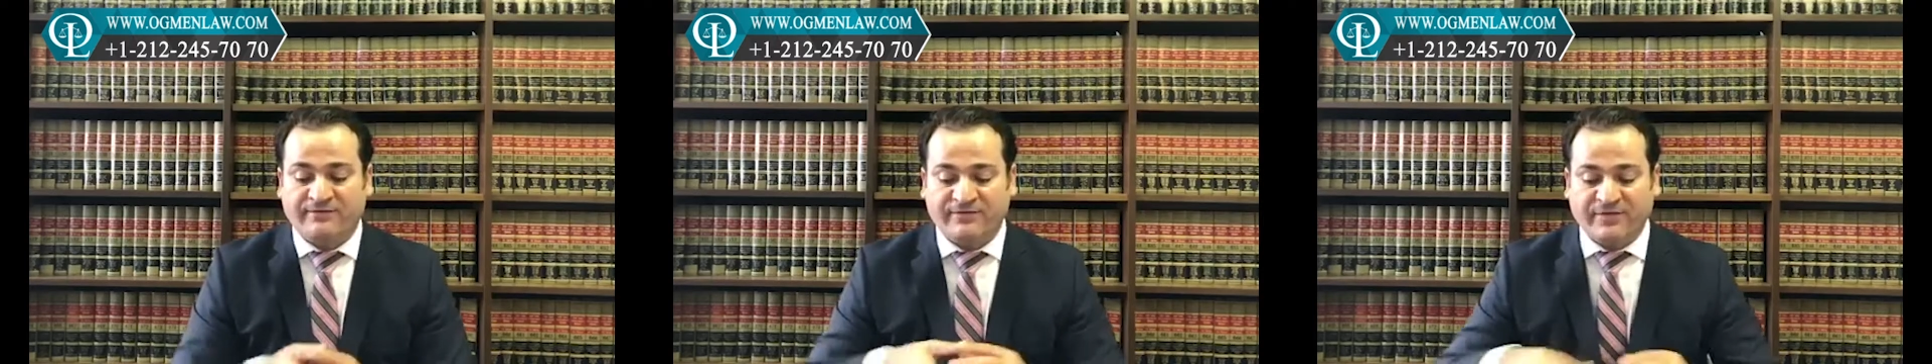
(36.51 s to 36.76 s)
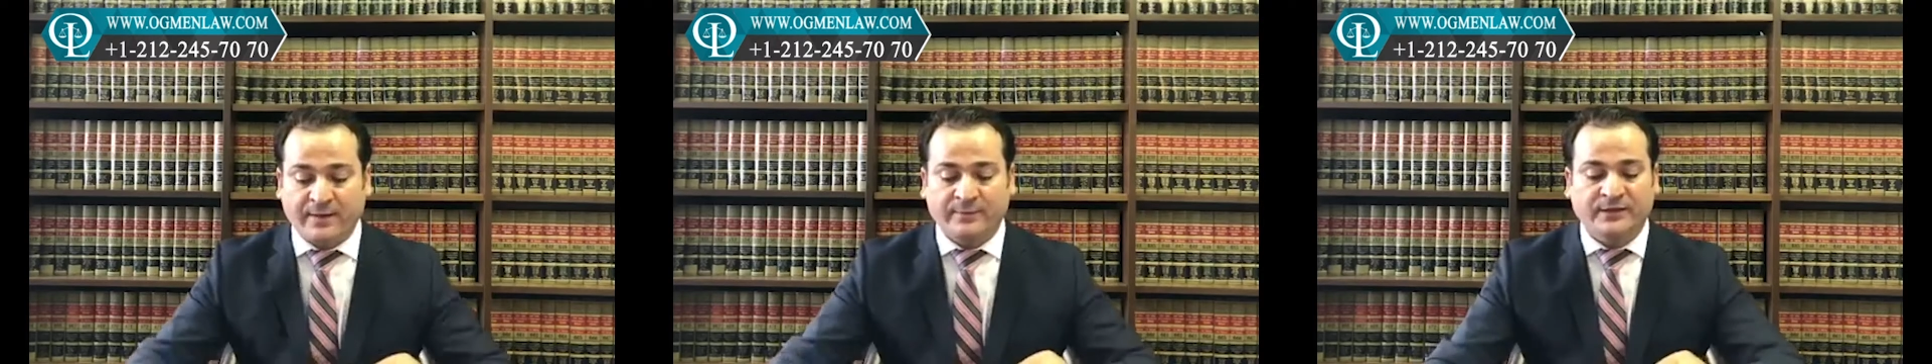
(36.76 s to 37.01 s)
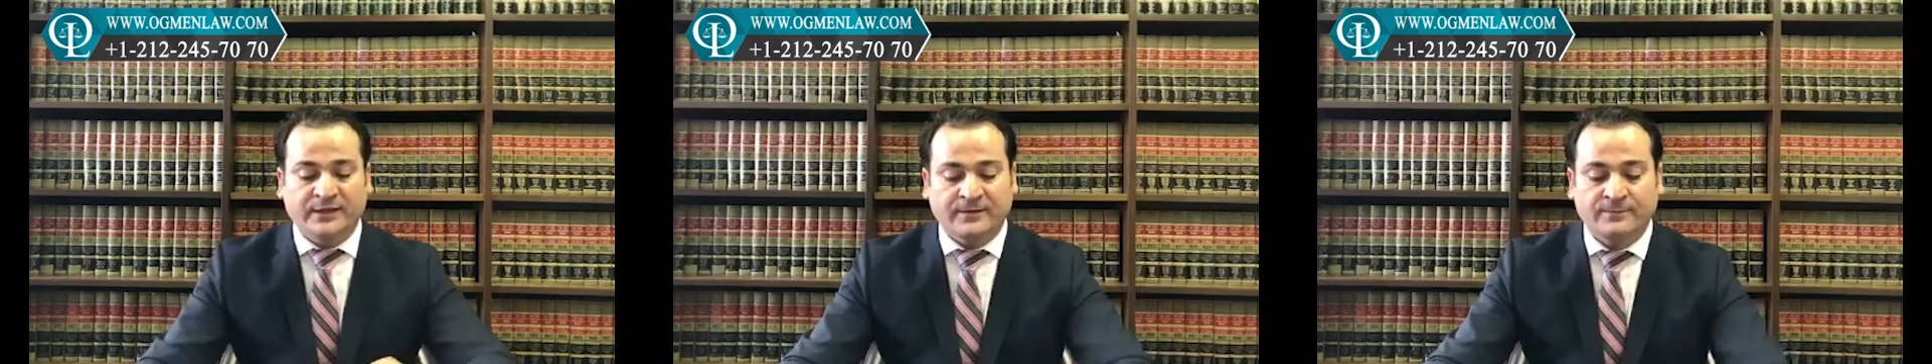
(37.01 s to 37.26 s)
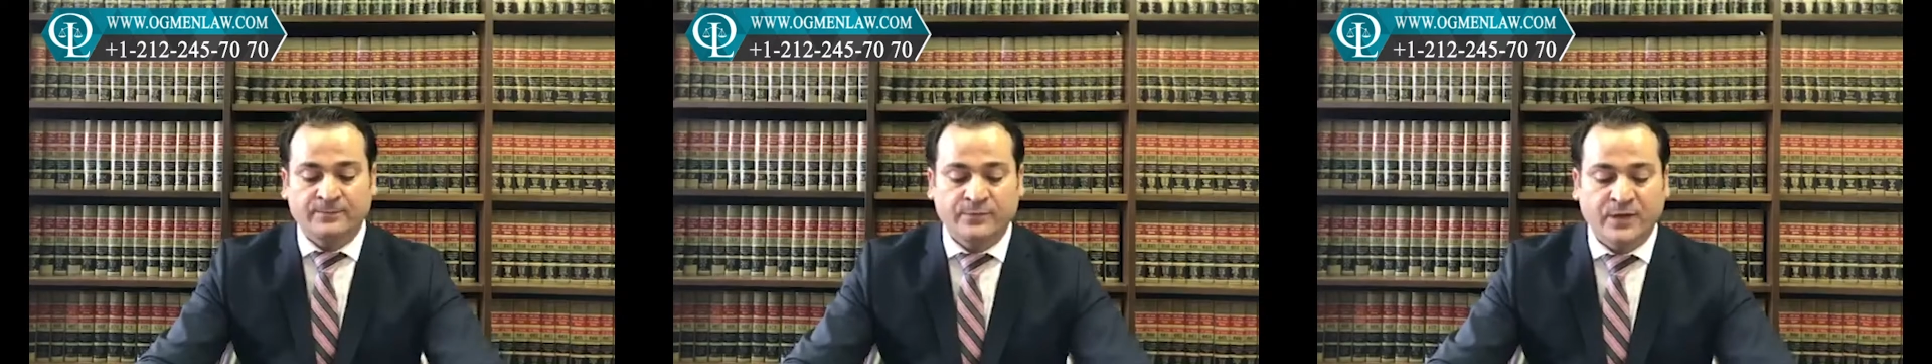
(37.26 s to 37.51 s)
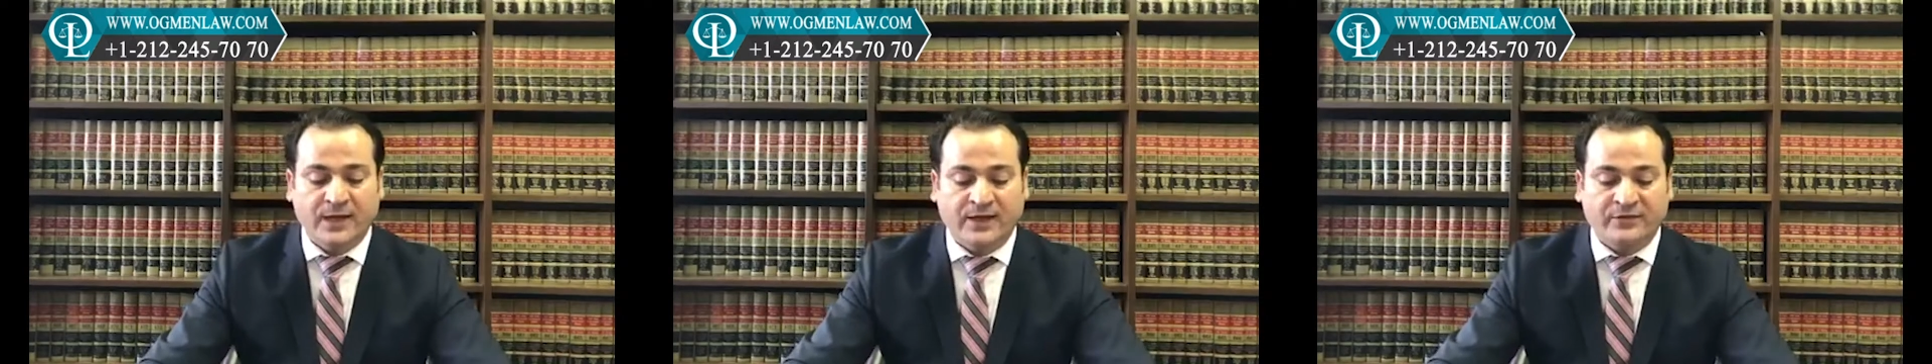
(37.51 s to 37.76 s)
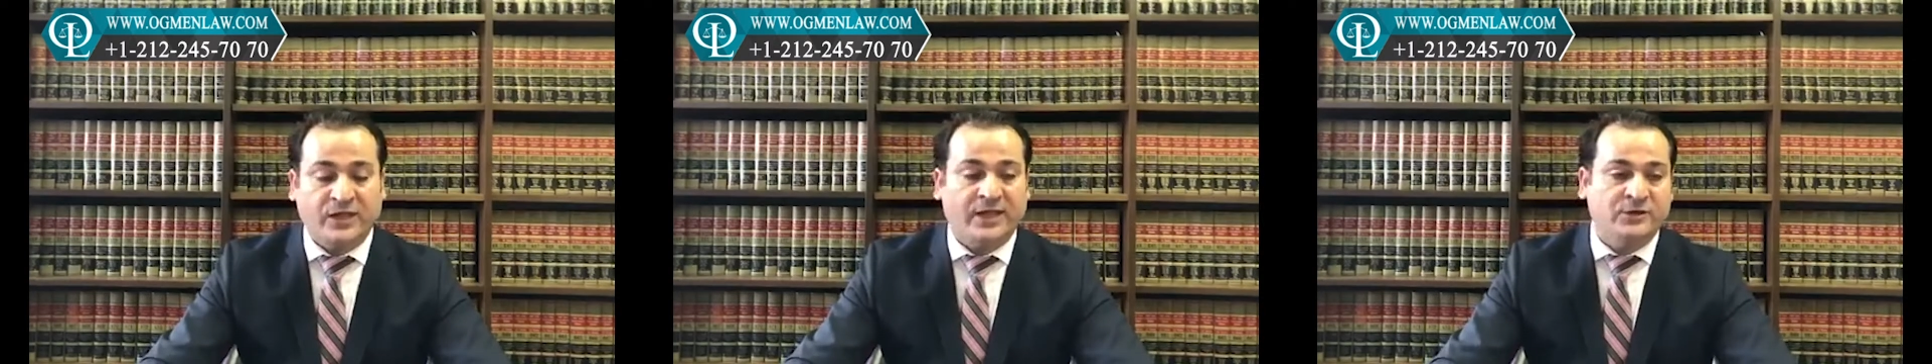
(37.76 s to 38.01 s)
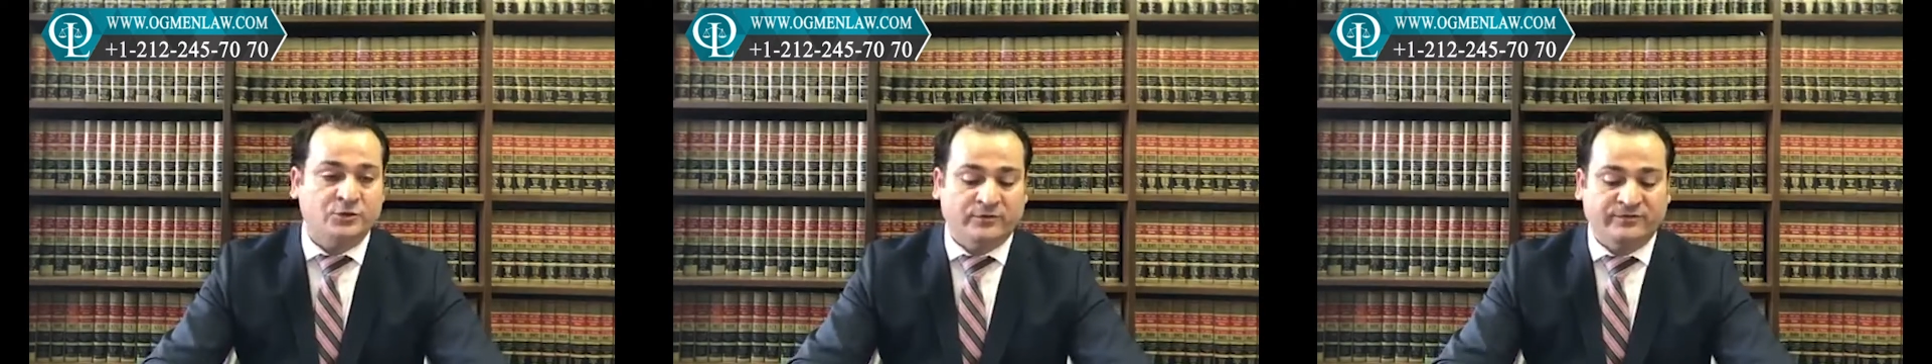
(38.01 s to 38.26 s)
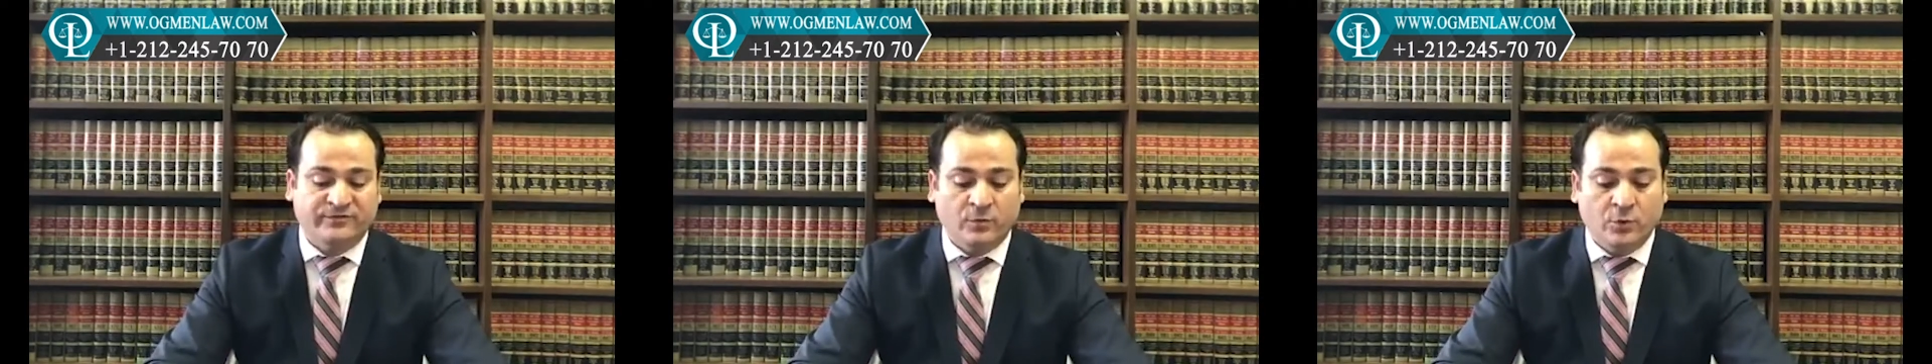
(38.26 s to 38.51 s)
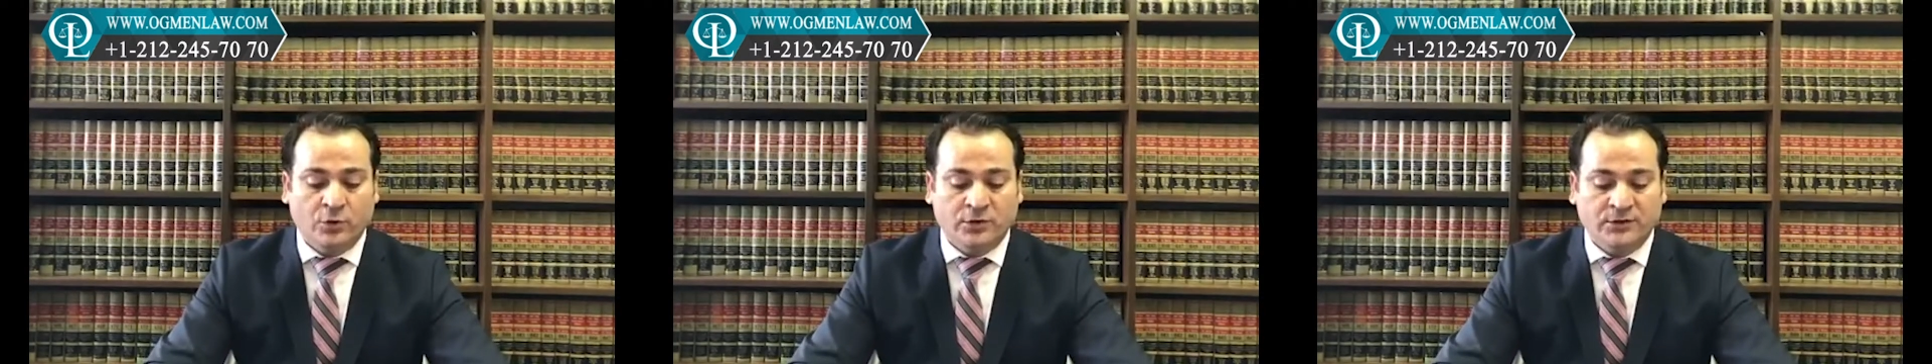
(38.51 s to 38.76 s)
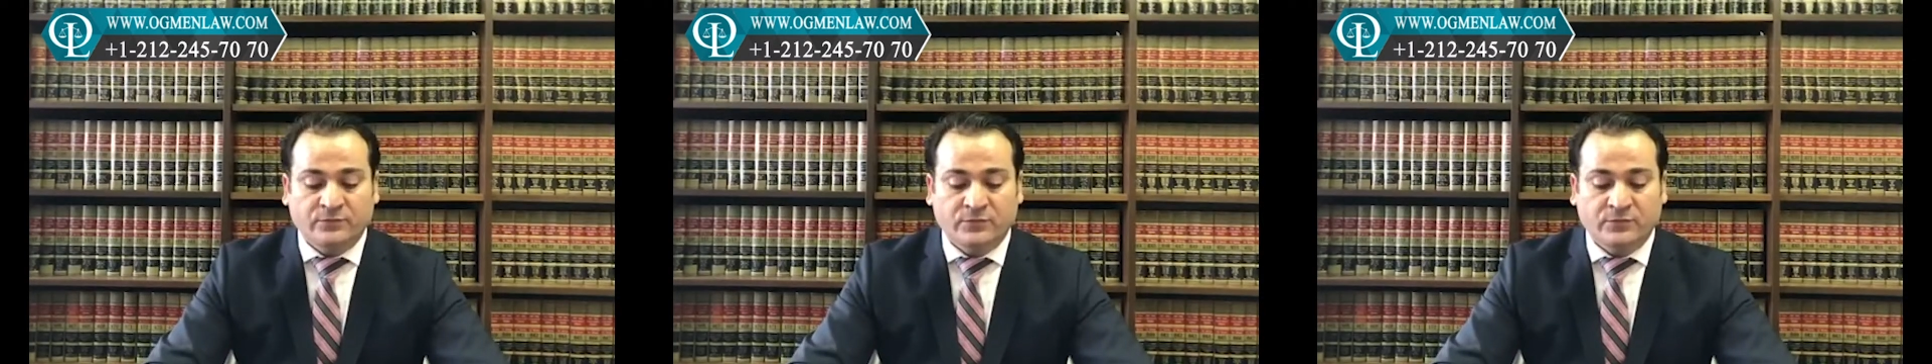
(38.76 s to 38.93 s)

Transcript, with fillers: family at the age of four.